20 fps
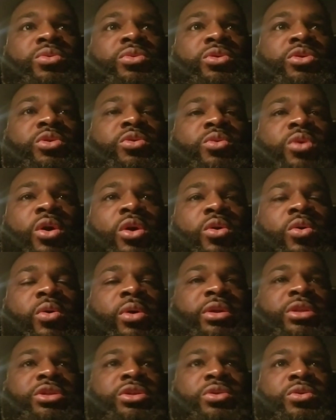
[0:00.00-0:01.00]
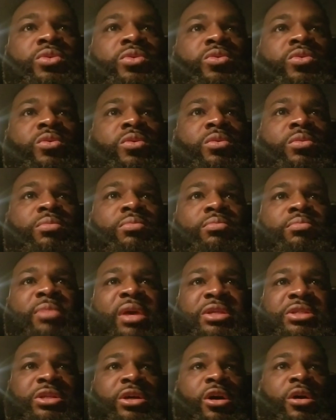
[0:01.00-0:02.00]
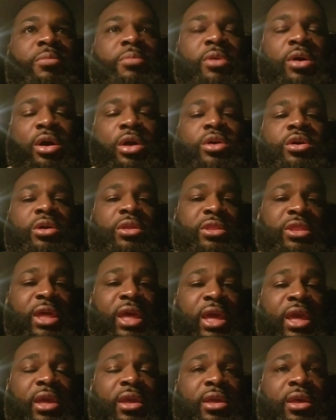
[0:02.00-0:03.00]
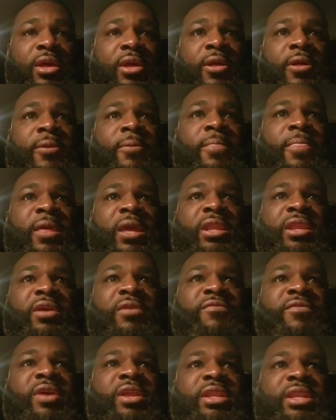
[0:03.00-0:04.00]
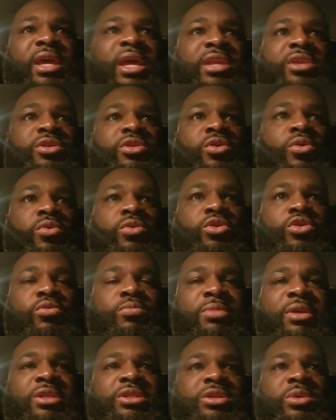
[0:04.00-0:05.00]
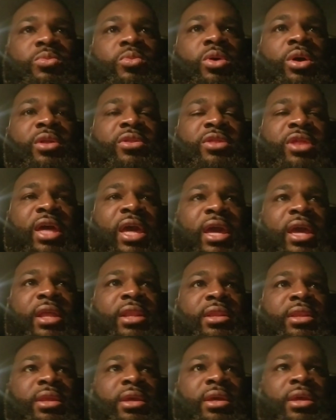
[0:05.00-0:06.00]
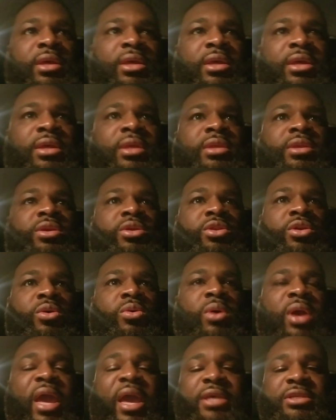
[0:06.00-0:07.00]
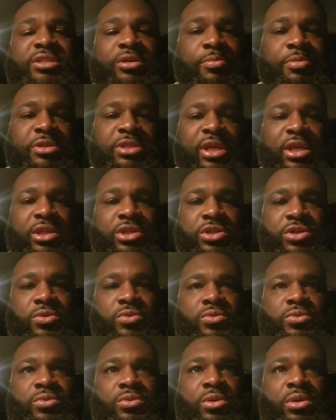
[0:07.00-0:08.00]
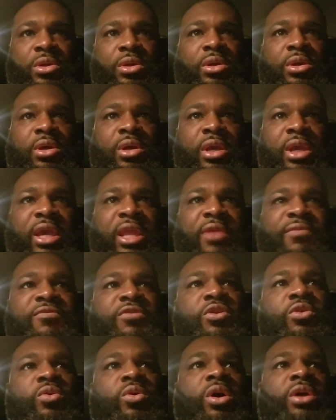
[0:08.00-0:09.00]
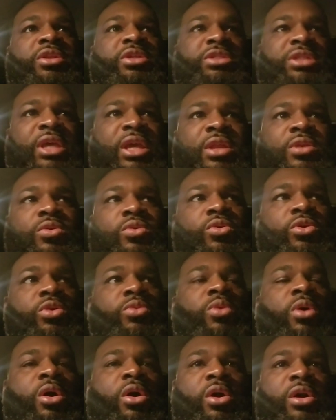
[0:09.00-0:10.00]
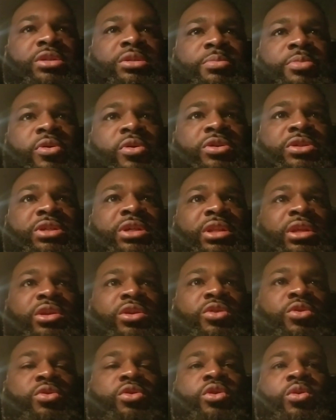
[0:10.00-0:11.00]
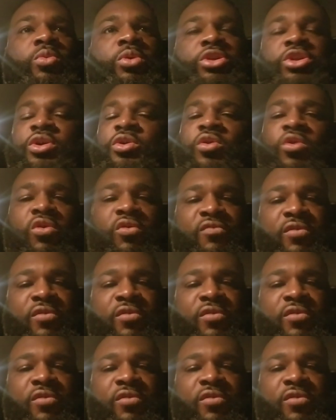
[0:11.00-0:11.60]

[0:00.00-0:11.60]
you are going to mess up a good thing in the event that you meet someone that has some potential. And if you don't understand who you are as a person, and you don't know what your core